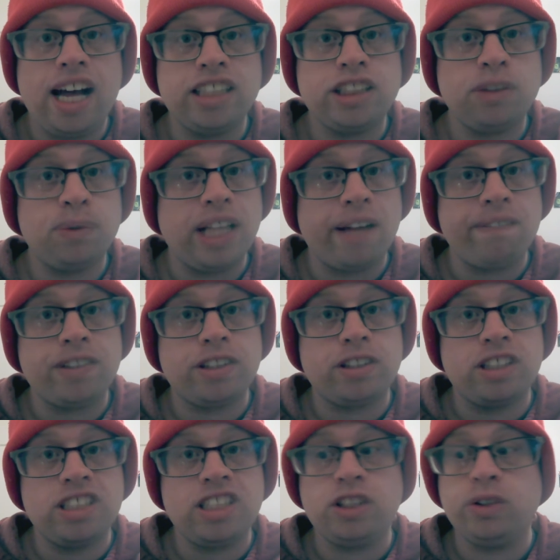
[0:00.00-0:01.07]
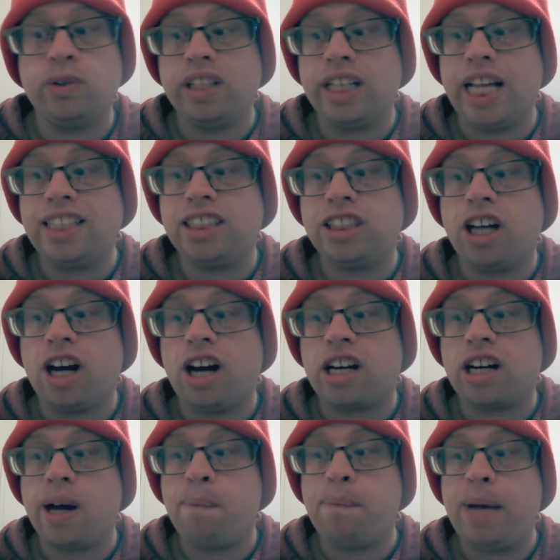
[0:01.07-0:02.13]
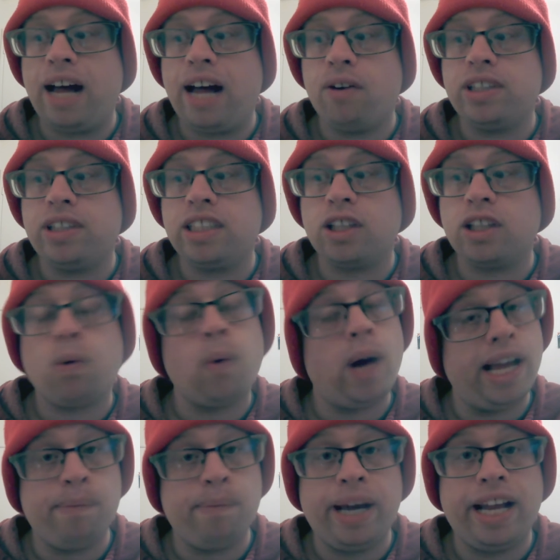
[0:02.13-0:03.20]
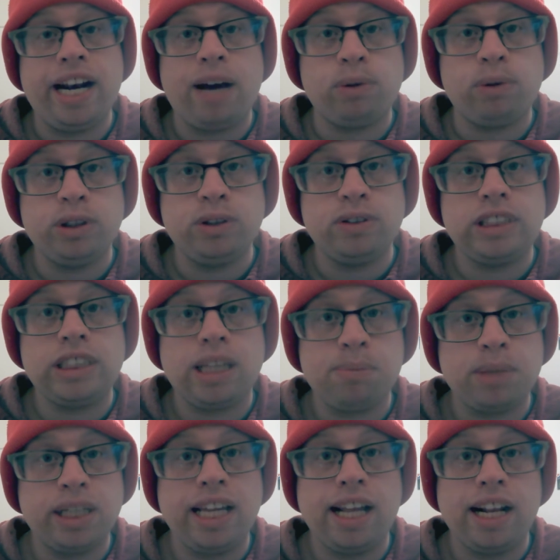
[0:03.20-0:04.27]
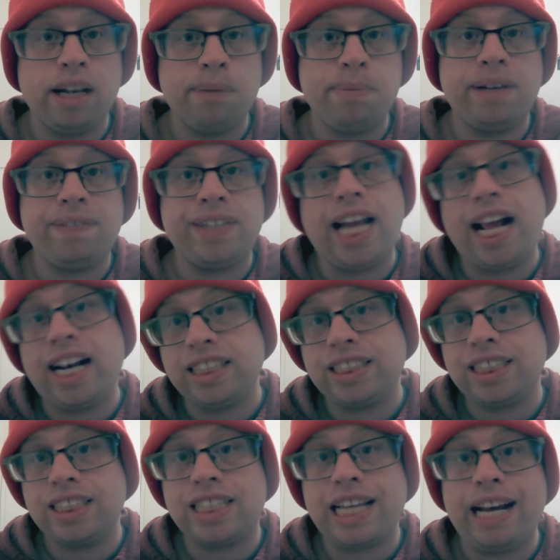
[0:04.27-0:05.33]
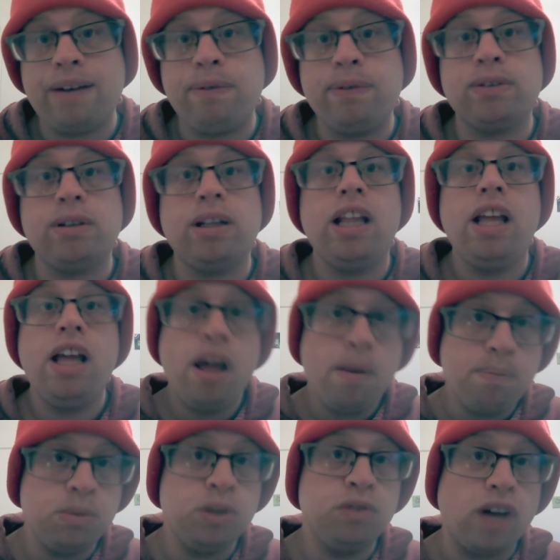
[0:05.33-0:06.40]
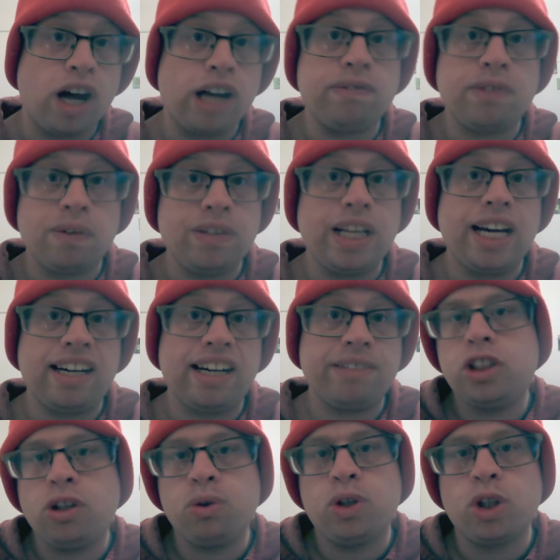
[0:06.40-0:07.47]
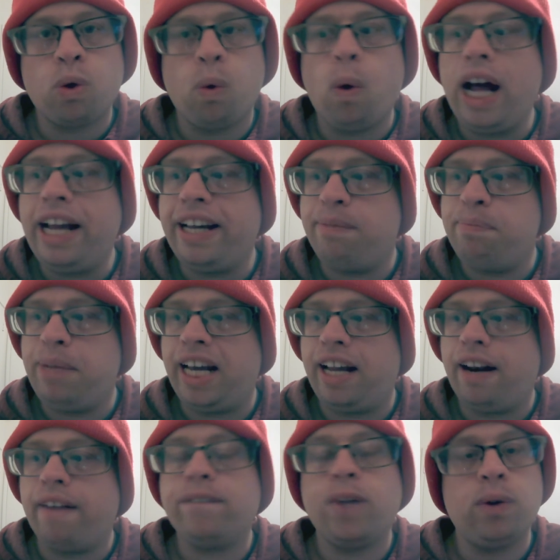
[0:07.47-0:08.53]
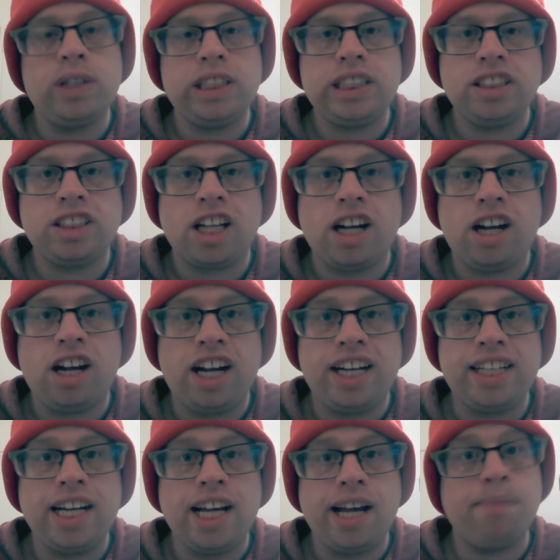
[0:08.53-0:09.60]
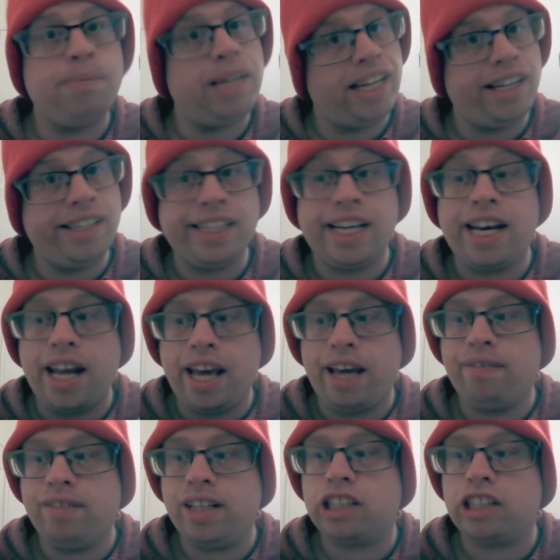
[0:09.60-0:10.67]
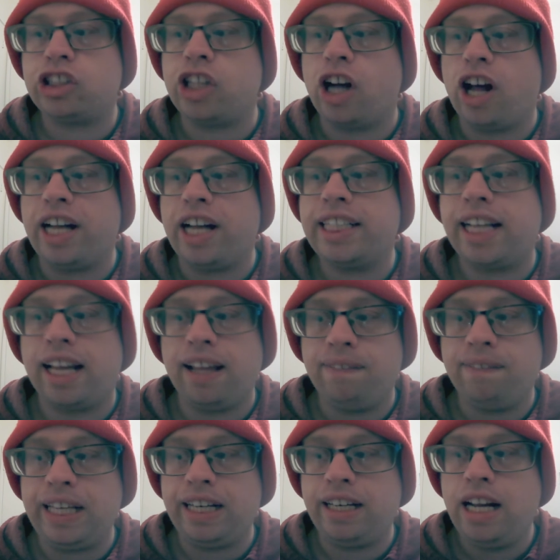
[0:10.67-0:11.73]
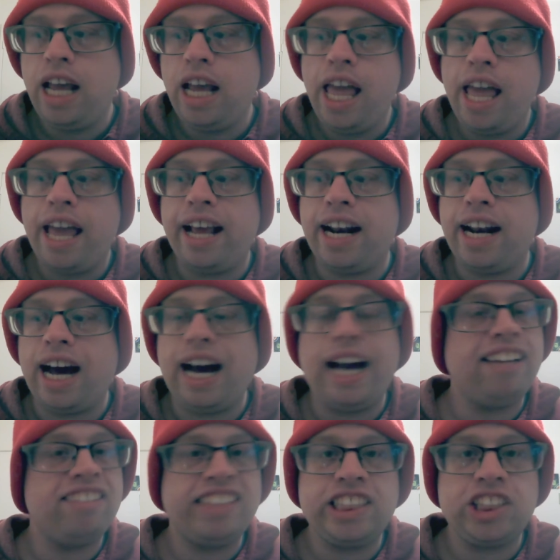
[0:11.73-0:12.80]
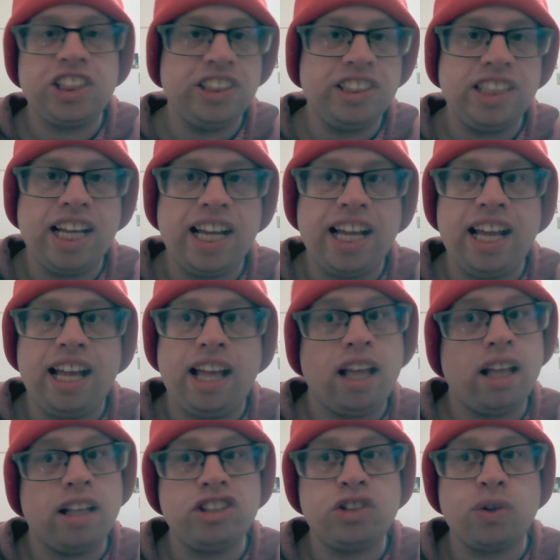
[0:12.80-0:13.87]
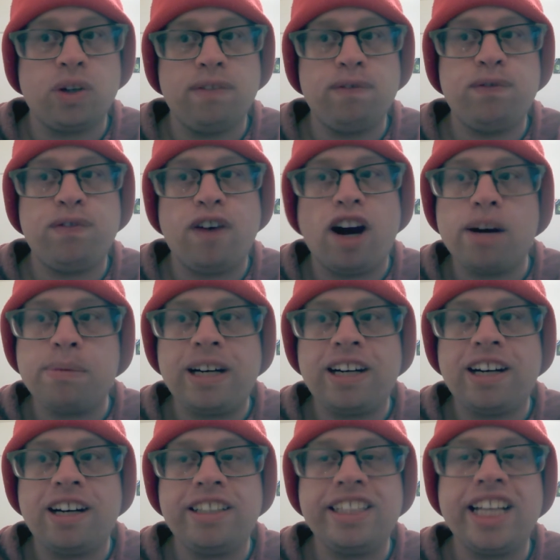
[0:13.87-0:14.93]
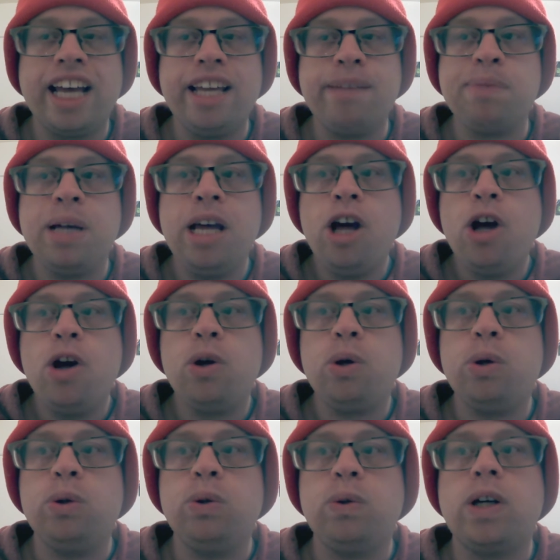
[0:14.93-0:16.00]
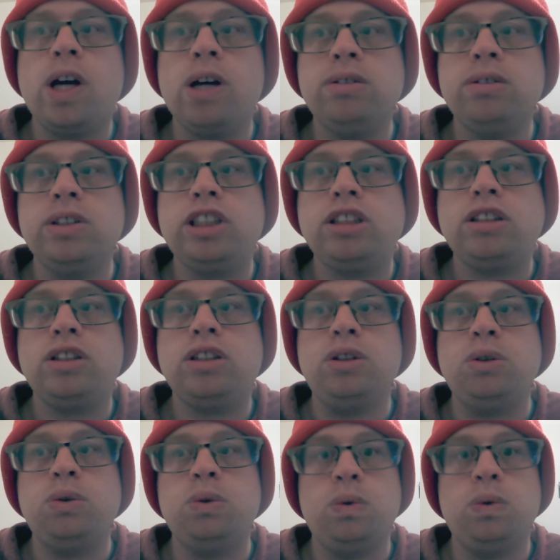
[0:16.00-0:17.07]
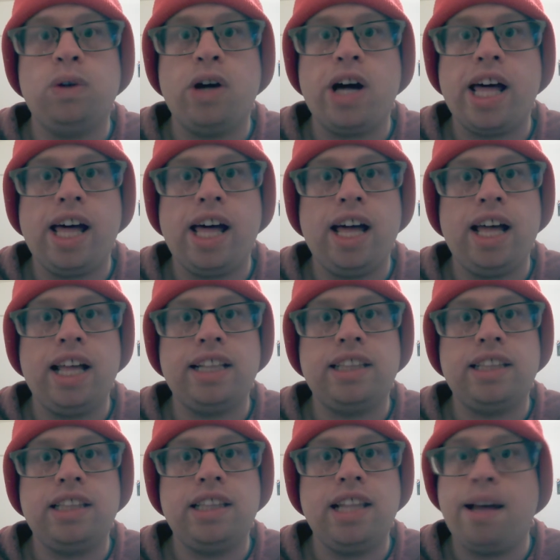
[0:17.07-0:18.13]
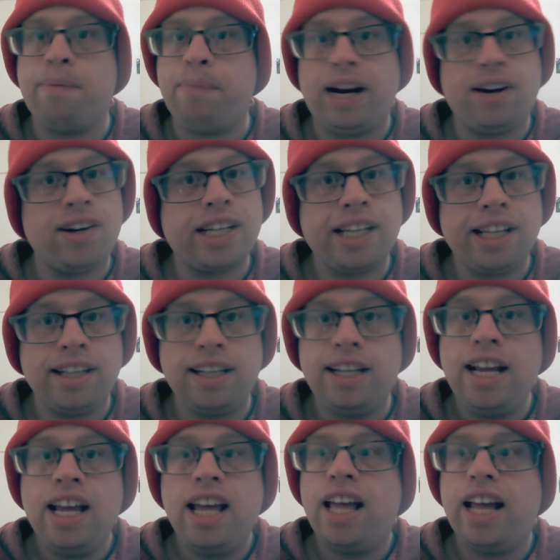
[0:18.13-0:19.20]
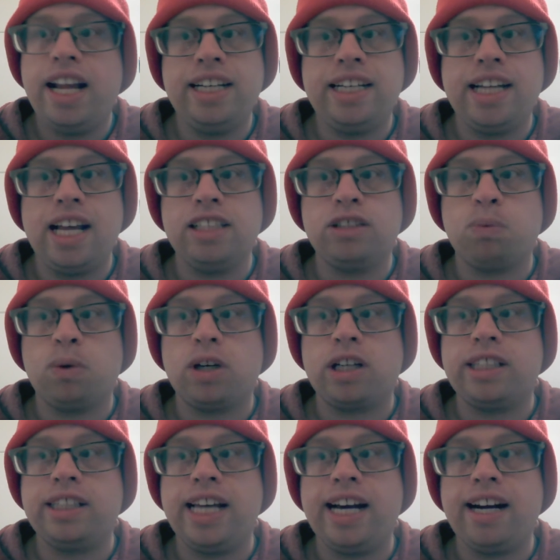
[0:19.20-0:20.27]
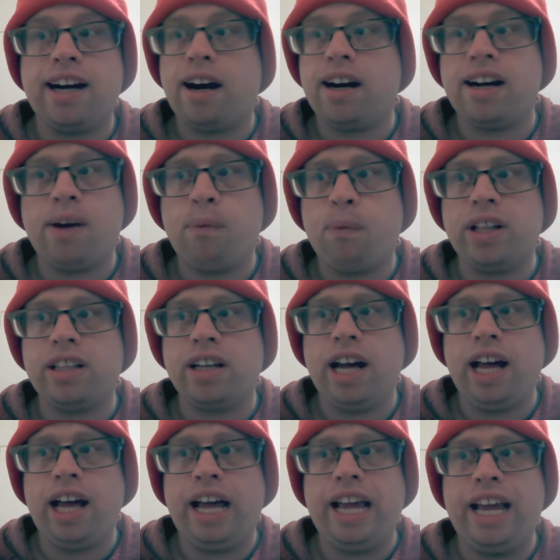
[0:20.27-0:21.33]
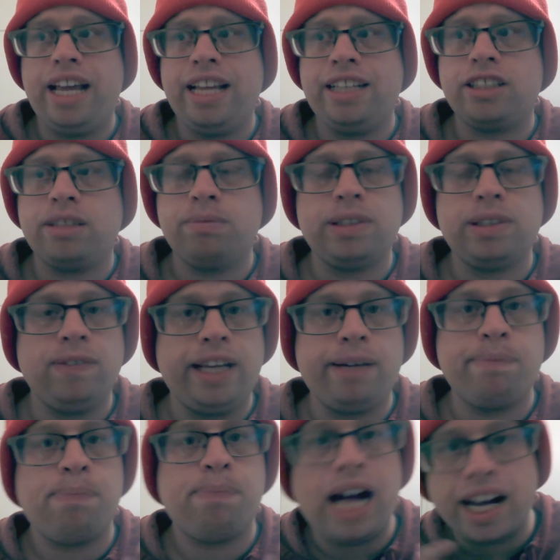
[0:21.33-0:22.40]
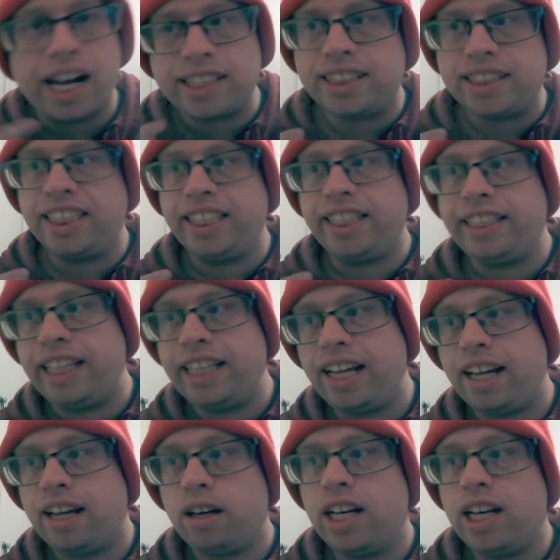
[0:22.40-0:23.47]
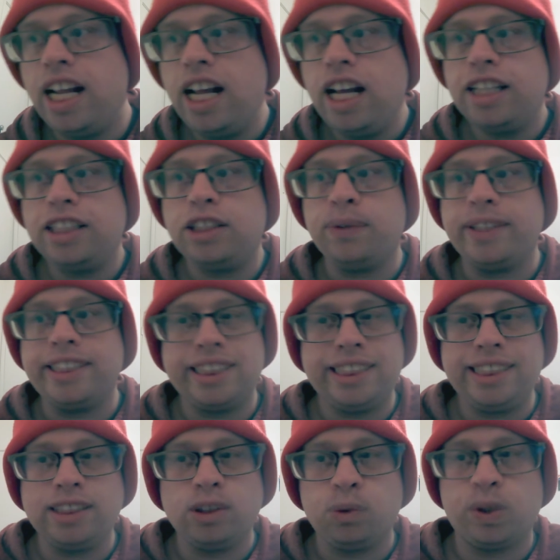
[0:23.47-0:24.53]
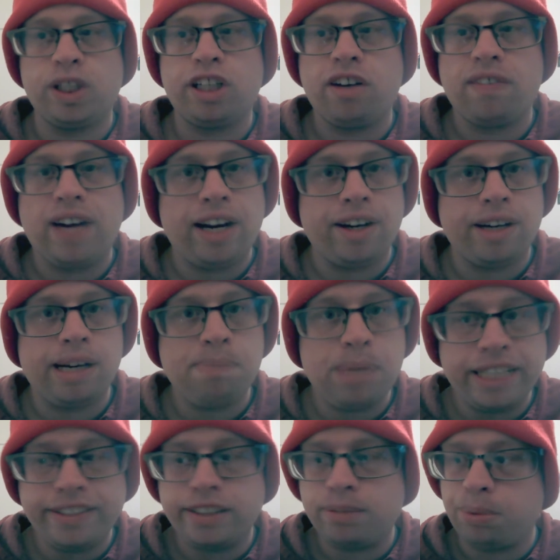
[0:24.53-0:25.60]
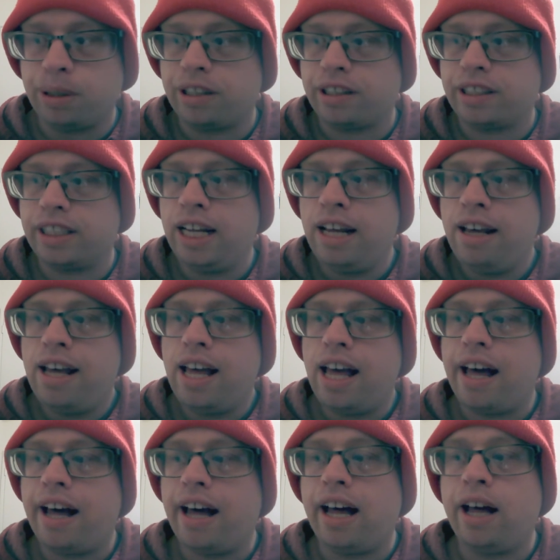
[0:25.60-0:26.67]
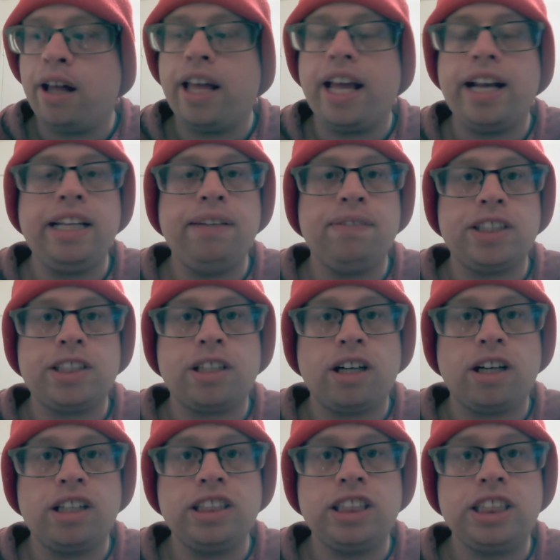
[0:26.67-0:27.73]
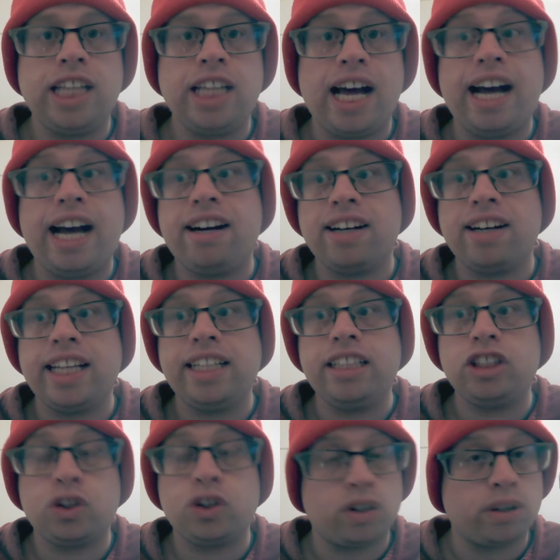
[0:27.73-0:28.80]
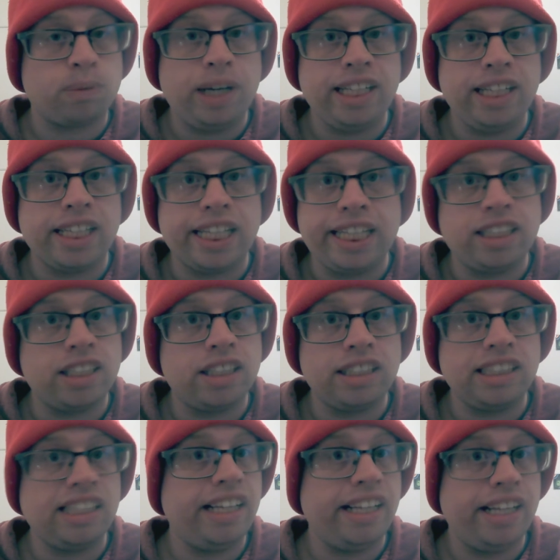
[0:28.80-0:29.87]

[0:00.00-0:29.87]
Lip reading: So without further ado, let's talk about The Quiet Man. I will do a summary, a little bit of analysis, and we will move on from there. So The Quiet Man focuses on a man named Shawn Kelvin, an Irish sort of farmer type who goes to America and does work there, whether in terms of like boxing and doing steel work around Pittsburgh, and he returns to Ireland a short while later,